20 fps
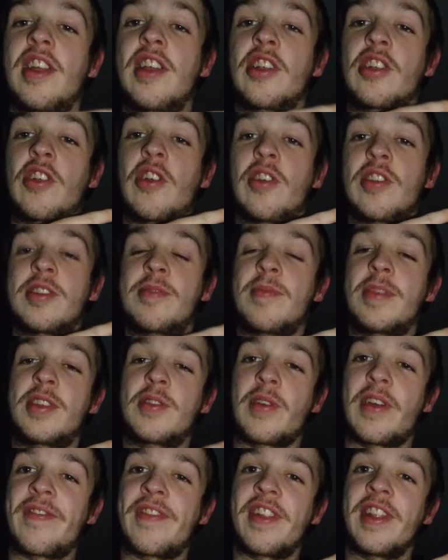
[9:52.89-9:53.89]
caused me
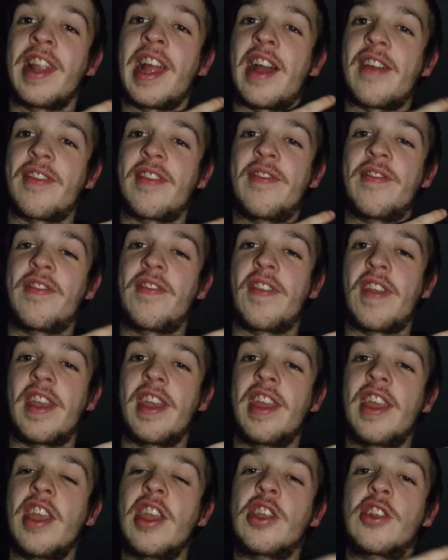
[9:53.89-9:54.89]
to have a laughing fit
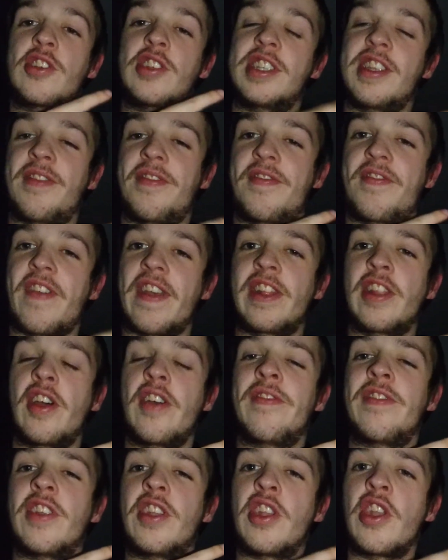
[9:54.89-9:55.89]
because he fell
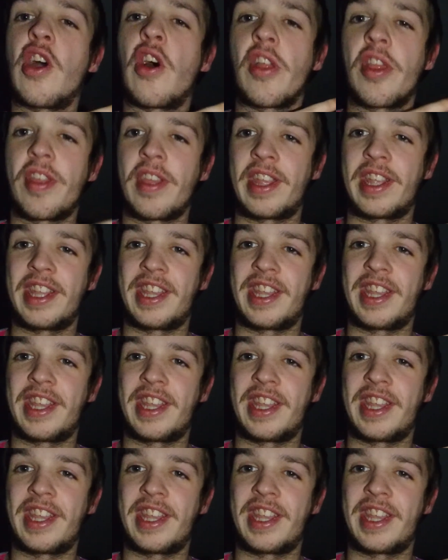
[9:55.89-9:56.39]
over nothing.